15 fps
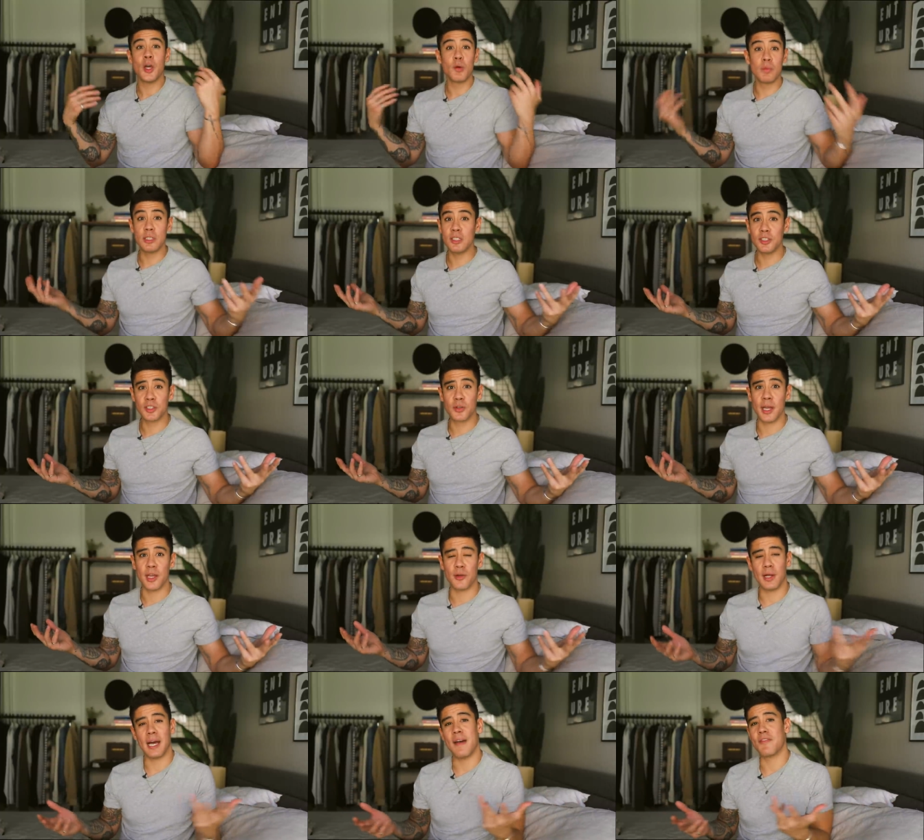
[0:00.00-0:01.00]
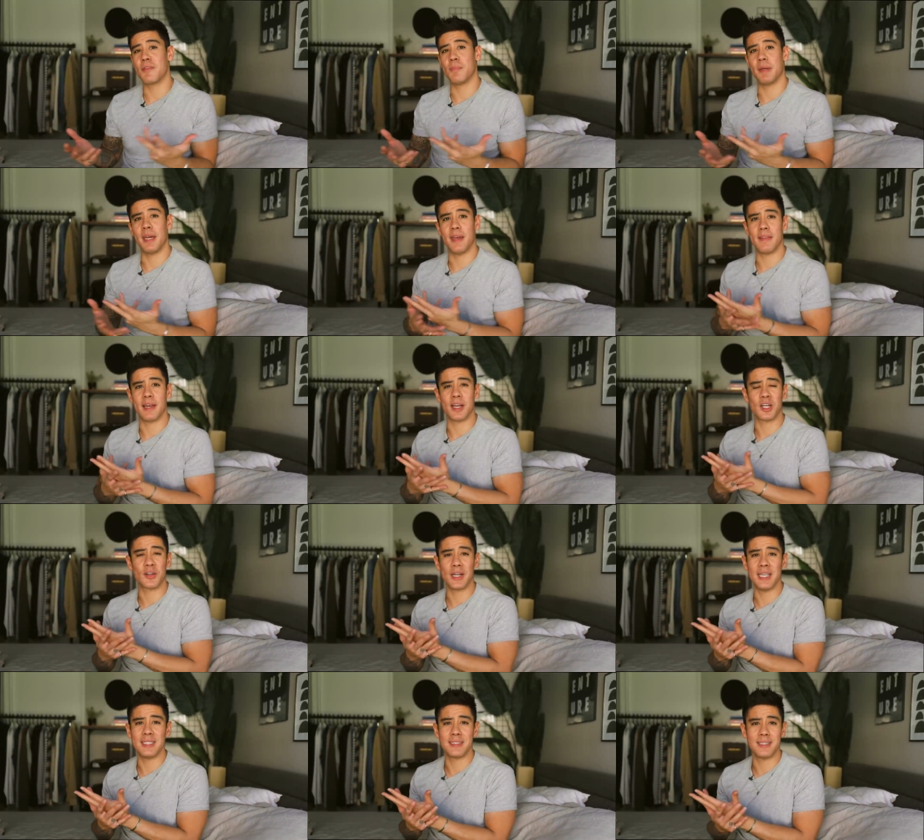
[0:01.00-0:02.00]
Which is great. You don't have to pay that
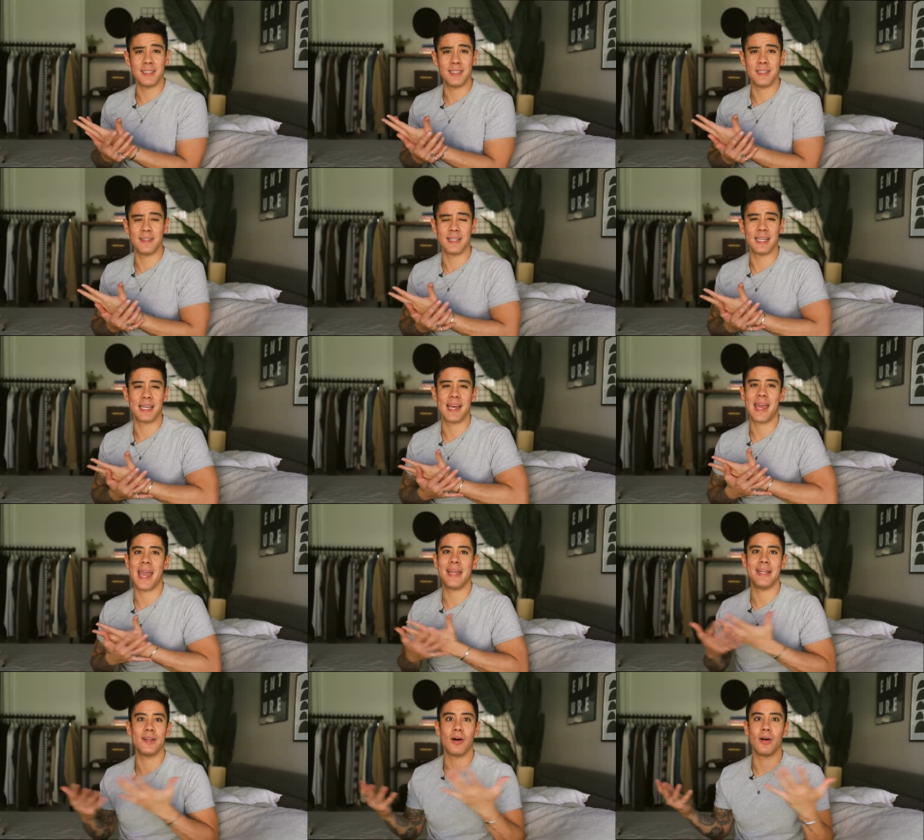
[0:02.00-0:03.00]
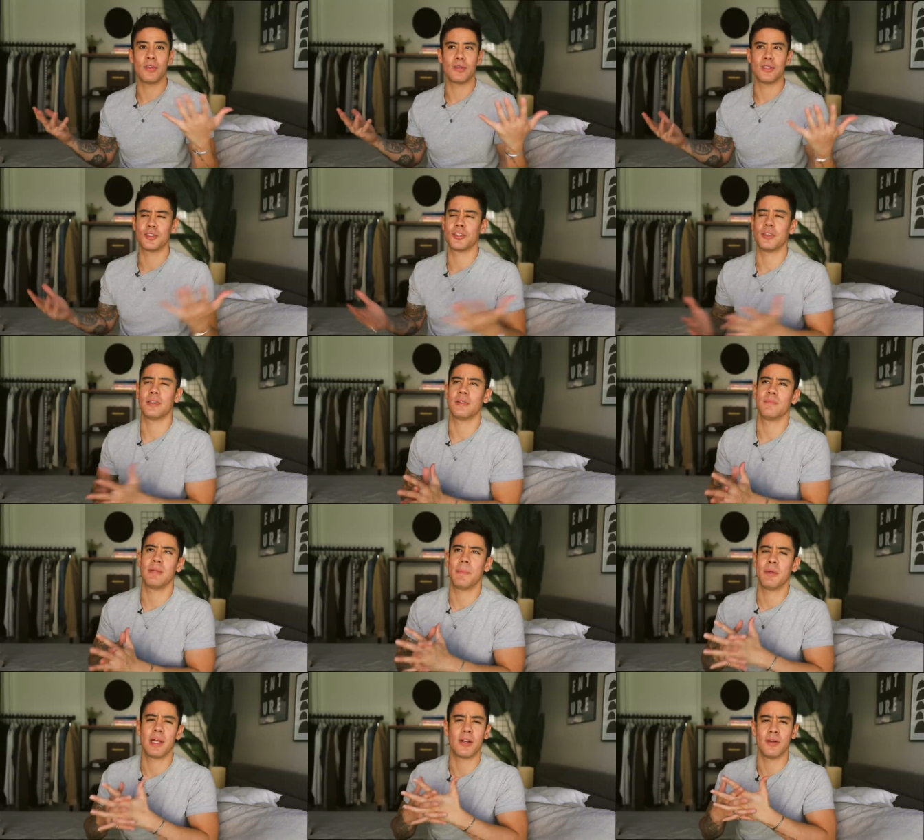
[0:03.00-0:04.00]
crazy like $80 or,
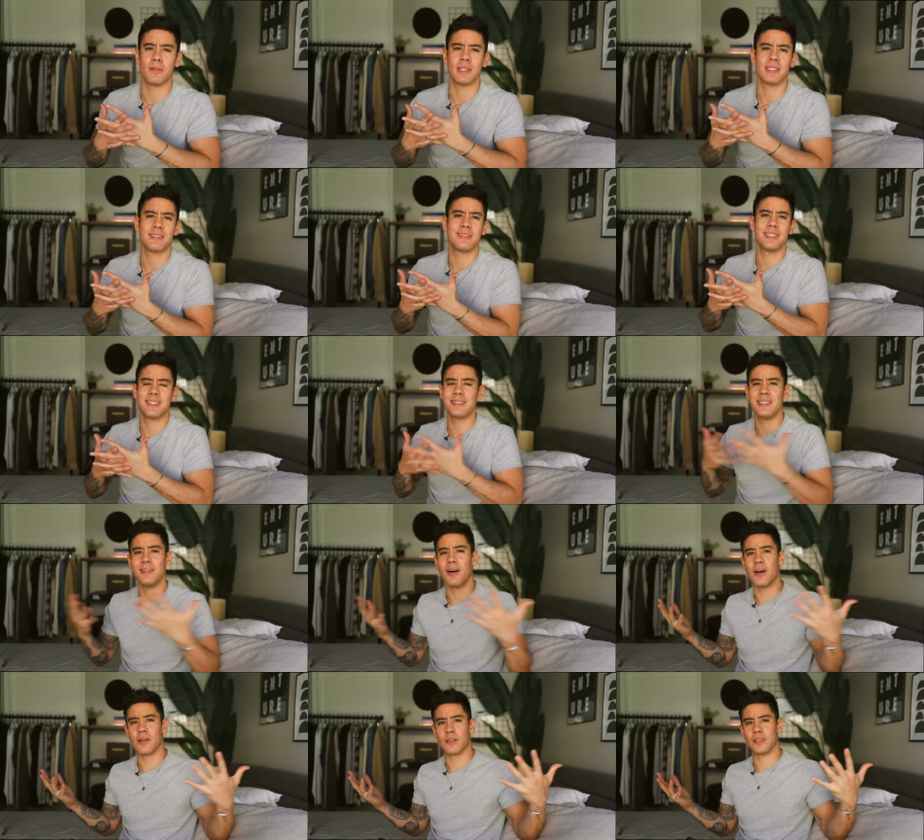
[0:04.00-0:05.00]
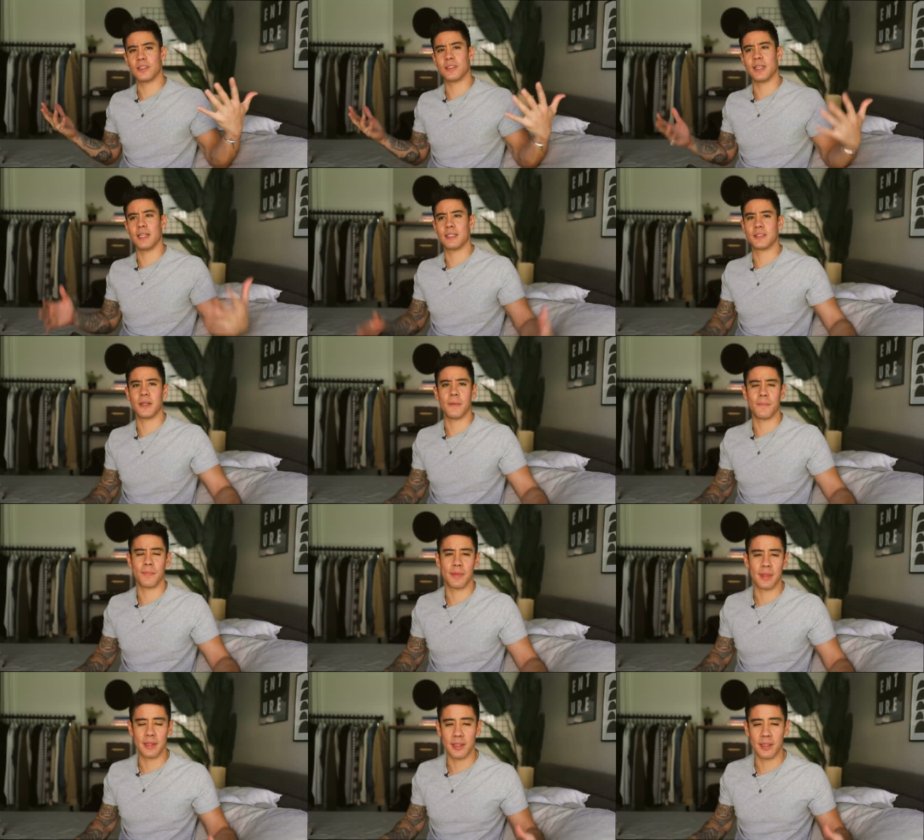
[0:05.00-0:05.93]
I mean, I don't know, like $60 like some,